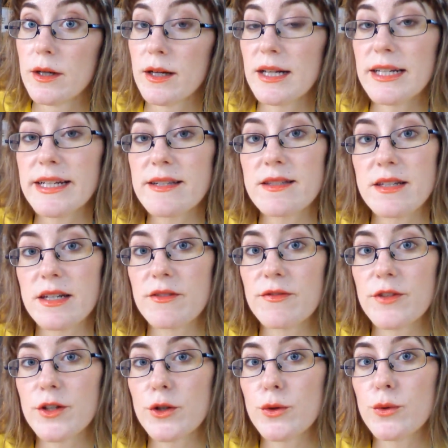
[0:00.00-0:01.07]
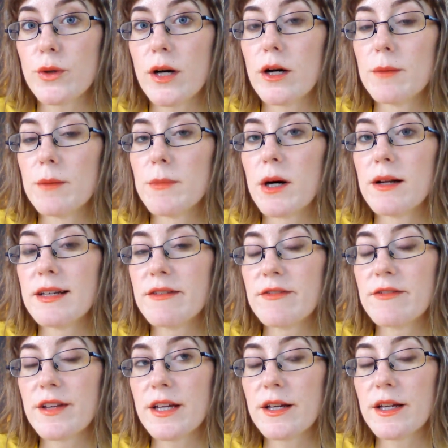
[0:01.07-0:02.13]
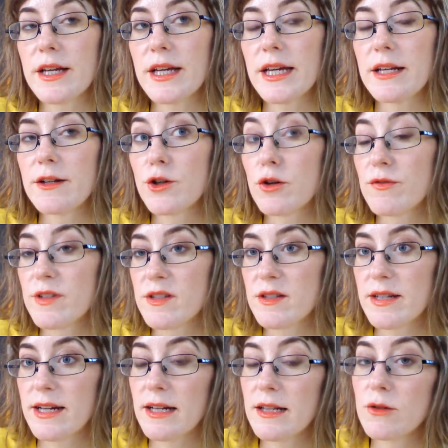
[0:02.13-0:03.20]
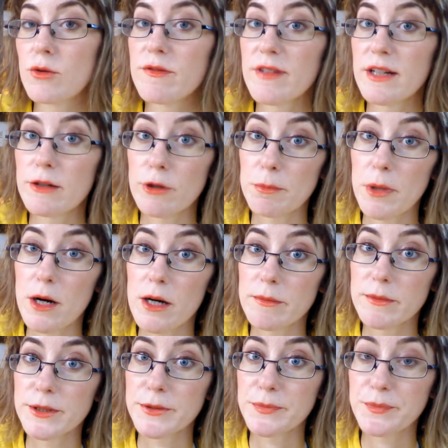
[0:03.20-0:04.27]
at least if you are living in an office tel or a villa apartment.